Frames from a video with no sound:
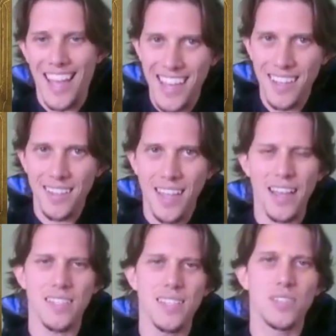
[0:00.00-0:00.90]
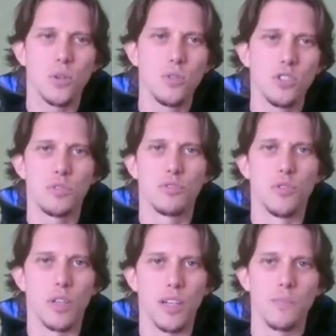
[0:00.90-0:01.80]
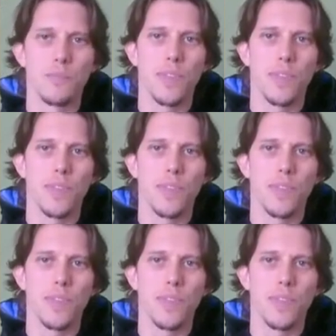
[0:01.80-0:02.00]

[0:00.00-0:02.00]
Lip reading: And as I told you before,